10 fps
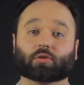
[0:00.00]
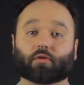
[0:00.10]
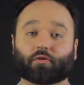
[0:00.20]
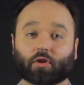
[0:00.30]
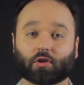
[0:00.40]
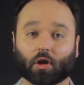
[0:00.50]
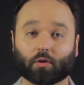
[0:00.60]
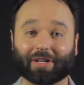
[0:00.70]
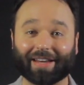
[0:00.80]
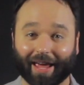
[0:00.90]
So my 5th
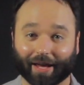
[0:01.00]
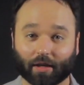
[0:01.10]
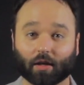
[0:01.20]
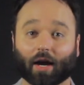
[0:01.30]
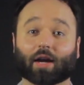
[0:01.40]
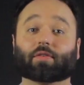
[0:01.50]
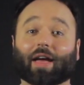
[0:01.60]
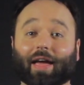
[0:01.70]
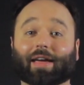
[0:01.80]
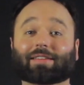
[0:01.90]
note in A, I have
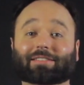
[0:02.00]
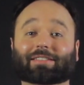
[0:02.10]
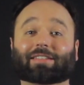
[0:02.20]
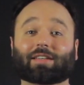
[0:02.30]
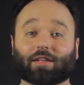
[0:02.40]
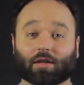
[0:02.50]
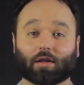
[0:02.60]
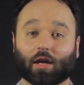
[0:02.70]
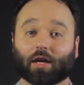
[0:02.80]
A, C, E.